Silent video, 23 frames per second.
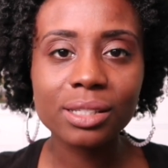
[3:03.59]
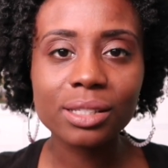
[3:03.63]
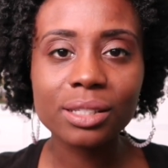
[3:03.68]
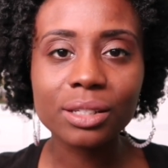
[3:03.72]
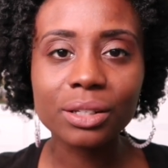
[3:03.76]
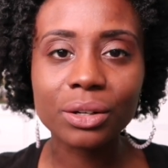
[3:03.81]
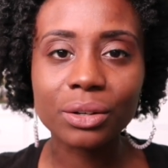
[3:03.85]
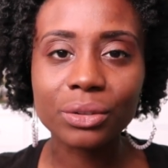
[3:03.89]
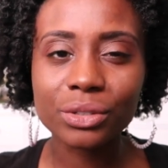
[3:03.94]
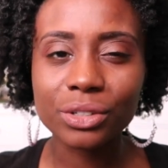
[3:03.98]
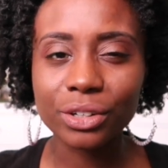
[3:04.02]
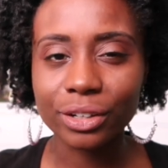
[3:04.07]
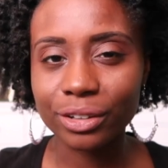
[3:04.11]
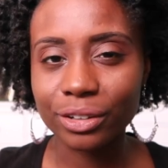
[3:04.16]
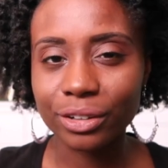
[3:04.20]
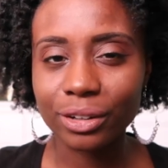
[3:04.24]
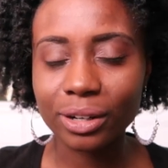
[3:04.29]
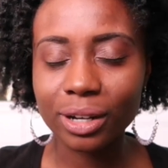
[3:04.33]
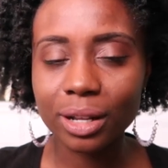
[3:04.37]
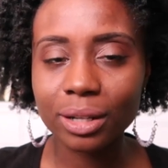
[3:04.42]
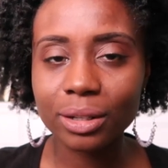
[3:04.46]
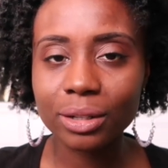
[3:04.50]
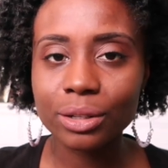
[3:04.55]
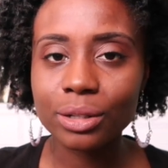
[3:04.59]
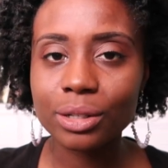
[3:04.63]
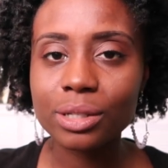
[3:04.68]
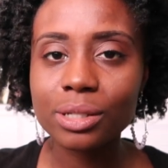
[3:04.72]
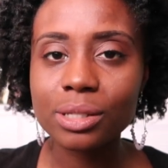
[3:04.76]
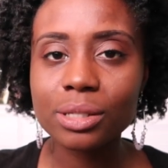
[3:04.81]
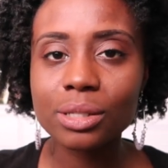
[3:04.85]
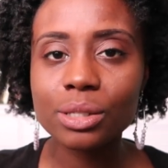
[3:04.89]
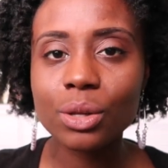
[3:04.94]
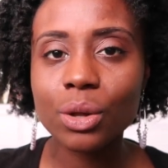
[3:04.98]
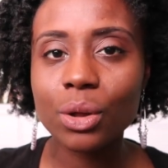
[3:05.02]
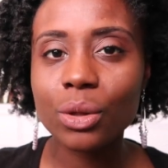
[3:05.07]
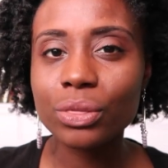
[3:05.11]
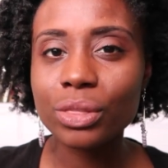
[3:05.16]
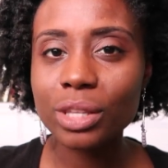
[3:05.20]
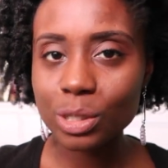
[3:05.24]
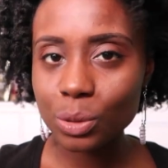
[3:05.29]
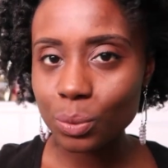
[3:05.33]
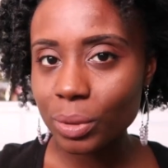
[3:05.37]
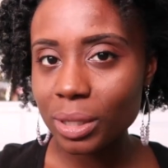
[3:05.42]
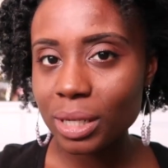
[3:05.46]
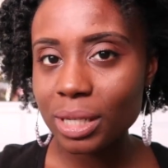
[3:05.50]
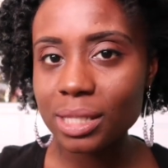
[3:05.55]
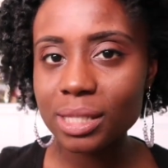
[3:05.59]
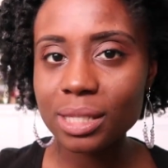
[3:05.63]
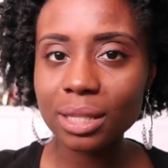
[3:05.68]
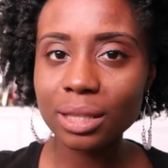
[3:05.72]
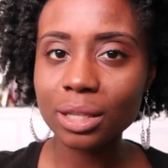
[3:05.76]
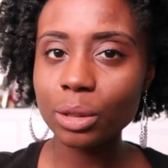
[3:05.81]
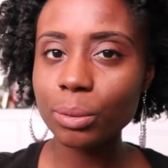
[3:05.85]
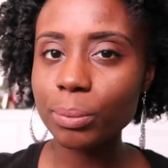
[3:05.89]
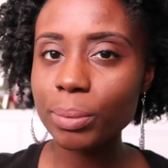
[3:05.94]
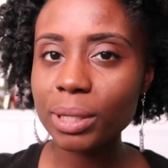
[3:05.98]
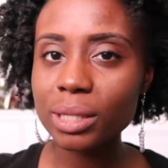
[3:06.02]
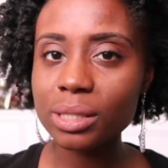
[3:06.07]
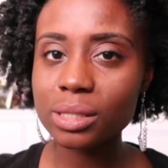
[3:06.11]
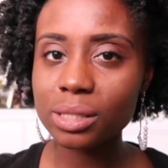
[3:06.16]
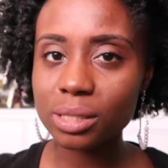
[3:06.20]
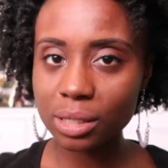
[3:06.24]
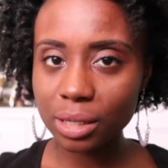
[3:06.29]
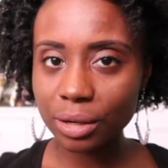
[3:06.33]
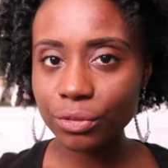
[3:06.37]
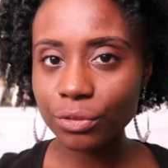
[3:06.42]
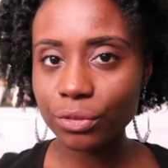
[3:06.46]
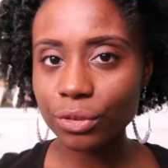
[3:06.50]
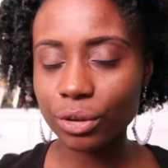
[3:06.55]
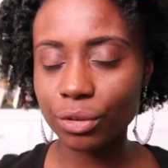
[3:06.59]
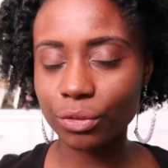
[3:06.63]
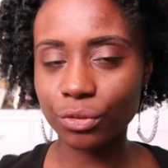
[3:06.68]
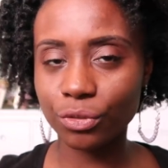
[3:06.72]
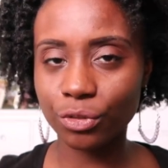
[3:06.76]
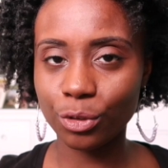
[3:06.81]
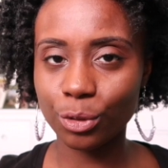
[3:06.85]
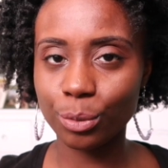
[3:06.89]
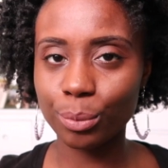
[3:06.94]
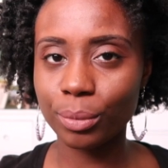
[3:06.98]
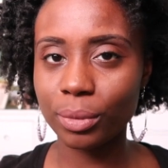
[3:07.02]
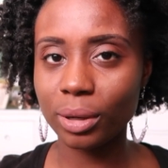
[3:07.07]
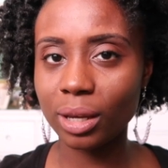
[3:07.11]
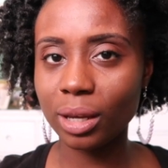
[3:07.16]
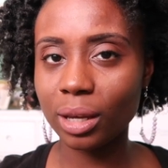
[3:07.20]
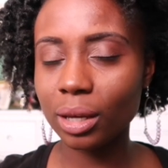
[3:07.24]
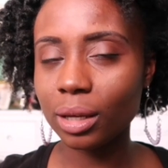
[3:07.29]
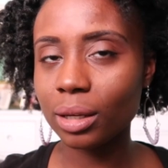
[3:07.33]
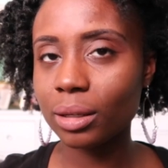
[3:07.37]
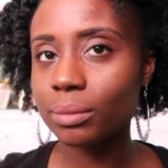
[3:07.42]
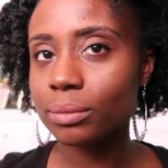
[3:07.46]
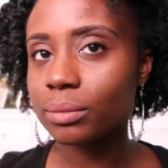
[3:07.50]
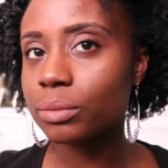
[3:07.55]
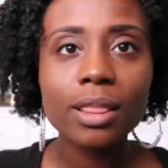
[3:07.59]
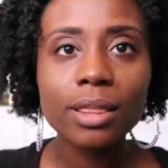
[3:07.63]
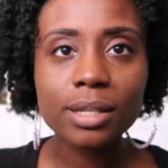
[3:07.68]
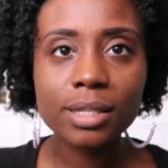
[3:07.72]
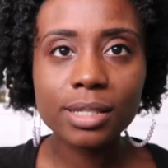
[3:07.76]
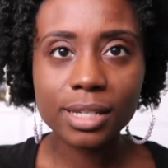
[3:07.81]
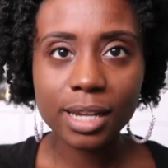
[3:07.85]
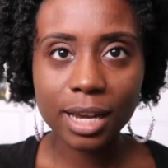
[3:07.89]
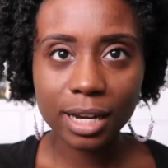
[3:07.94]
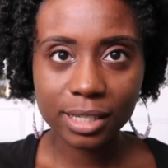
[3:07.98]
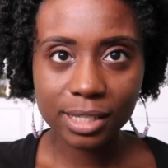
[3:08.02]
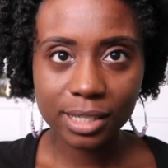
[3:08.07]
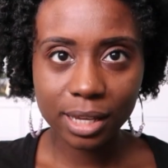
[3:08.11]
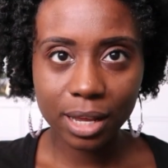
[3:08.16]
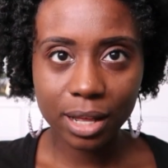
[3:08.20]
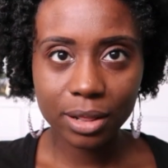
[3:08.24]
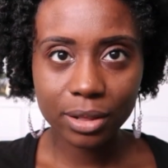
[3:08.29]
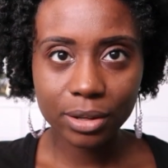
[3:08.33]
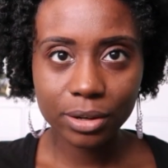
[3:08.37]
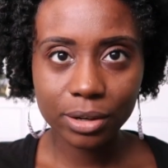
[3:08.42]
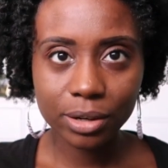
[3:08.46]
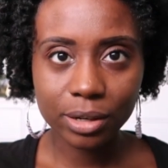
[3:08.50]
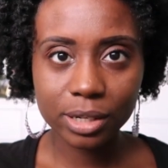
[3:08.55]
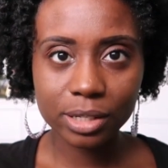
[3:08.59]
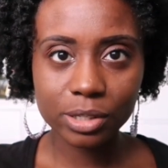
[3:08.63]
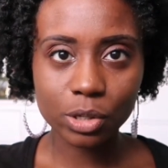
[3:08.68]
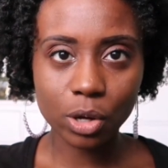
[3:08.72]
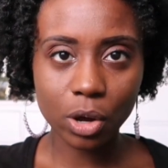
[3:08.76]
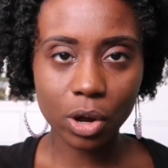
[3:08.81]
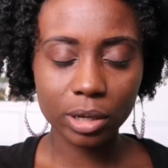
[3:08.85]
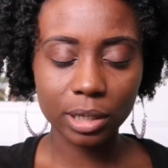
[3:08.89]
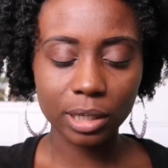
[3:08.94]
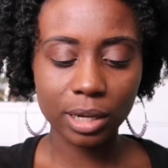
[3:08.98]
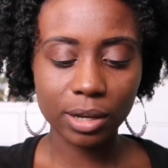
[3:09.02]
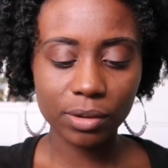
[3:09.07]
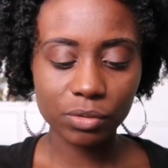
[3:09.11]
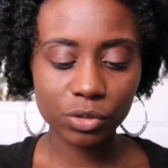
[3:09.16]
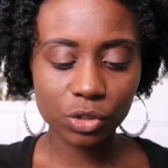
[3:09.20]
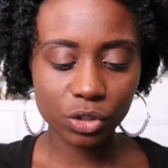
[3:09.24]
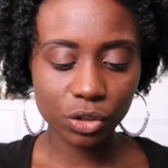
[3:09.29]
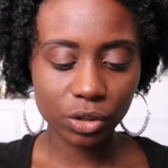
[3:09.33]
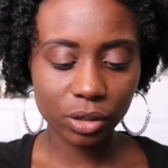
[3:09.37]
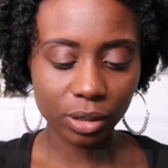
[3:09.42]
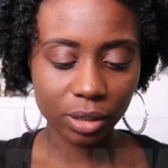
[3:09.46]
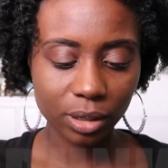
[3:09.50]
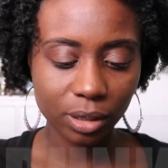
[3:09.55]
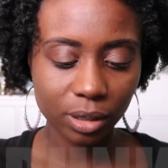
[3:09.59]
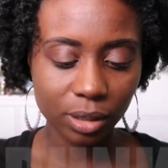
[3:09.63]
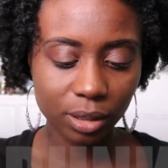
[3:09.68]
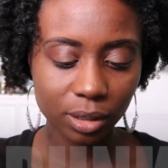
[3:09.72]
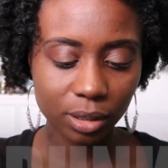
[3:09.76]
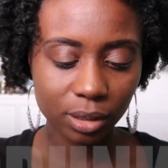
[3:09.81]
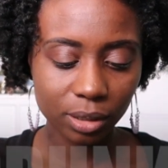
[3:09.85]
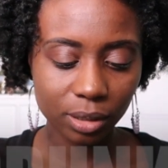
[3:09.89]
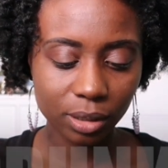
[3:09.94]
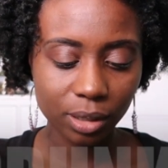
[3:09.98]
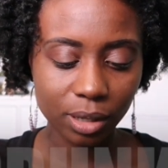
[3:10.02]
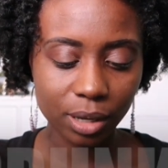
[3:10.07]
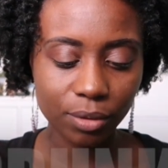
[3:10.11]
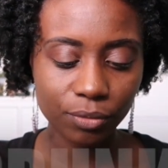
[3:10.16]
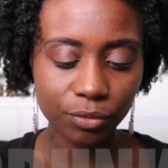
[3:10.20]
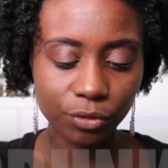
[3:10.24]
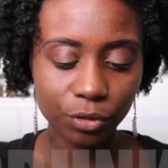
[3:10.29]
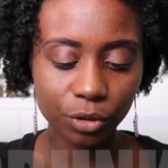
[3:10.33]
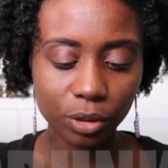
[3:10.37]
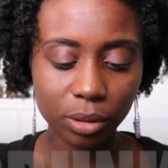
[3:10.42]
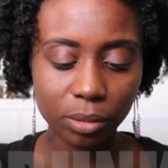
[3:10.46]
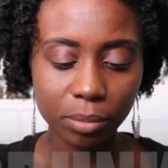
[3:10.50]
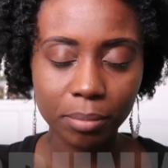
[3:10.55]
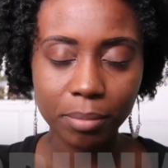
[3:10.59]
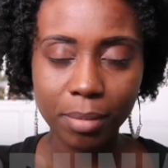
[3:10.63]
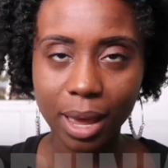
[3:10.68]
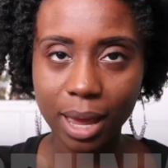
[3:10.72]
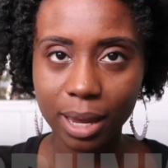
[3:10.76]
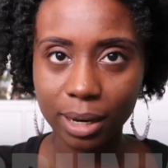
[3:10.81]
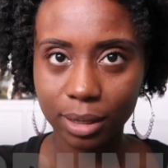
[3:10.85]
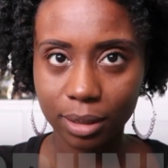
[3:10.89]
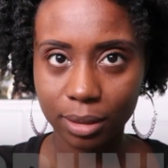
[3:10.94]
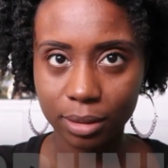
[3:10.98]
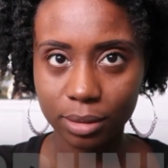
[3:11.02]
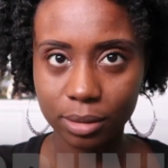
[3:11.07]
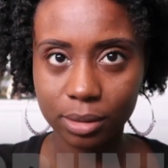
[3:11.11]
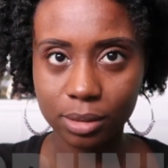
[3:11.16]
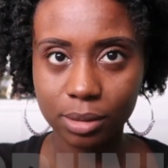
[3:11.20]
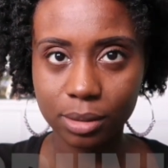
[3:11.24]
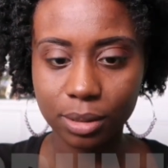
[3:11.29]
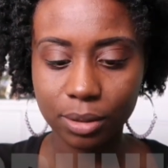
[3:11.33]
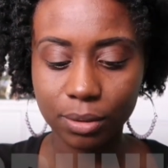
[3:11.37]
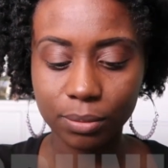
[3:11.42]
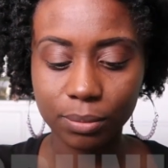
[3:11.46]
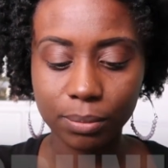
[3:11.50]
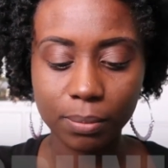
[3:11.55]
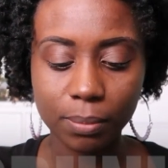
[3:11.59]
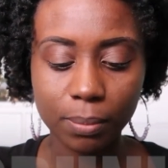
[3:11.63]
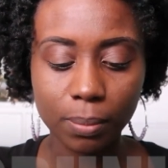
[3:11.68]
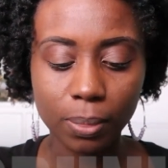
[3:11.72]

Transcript: you know darker colors so this one is a little bit different for me this next color is called love drunk comfort matte so